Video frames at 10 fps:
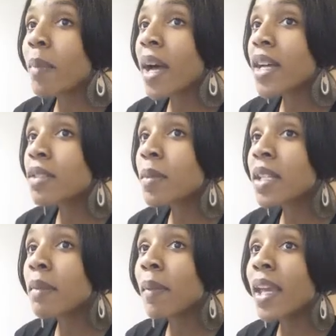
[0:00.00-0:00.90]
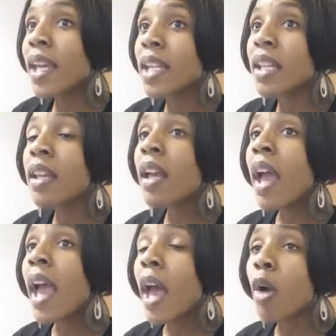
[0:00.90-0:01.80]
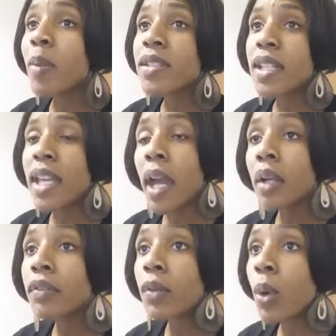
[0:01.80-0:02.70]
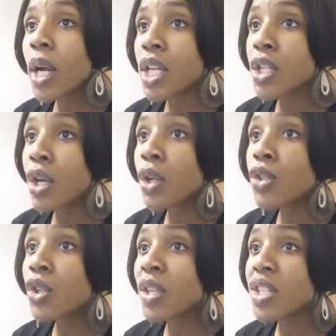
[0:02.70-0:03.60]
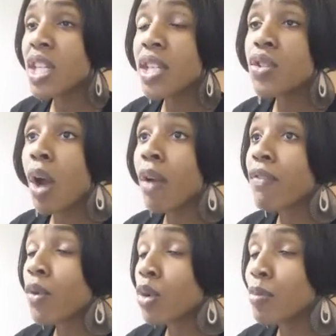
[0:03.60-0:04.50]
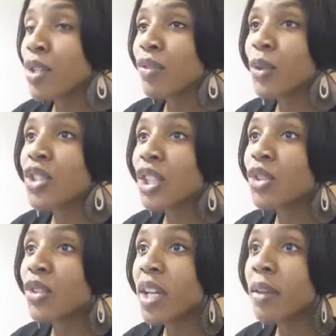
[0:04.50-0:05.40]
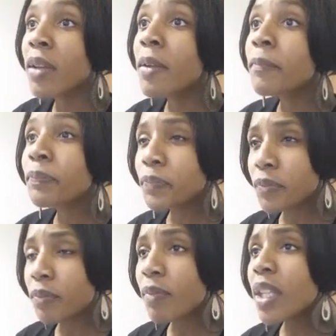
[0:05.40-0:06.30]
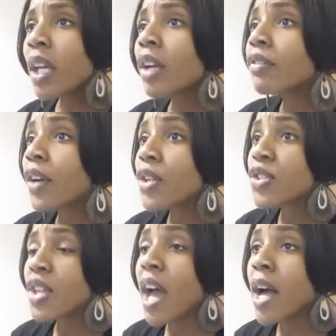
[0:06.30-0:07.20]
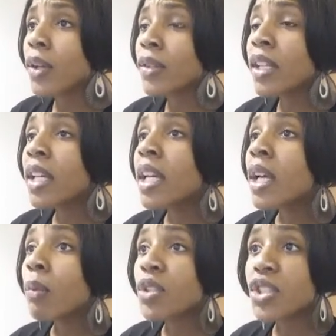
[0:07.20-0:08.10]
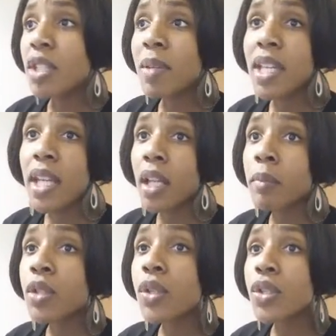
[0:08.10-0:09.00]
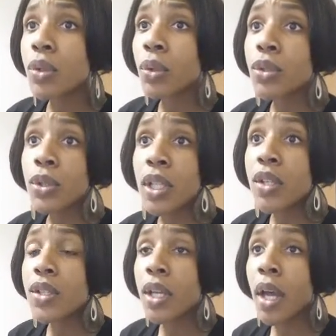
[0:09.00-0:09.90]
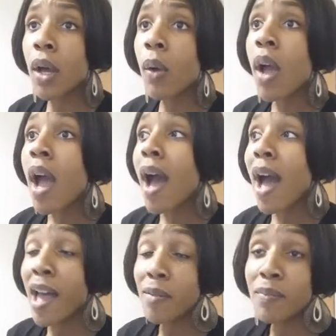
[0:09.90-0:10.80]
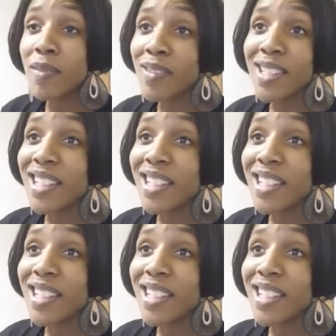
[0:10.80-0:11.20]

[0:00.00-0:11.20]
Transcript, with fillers: with my husband and me and helping to care for and nurture and teach our four beautiful children. Our first child, when she began elementary school two years ago, I'm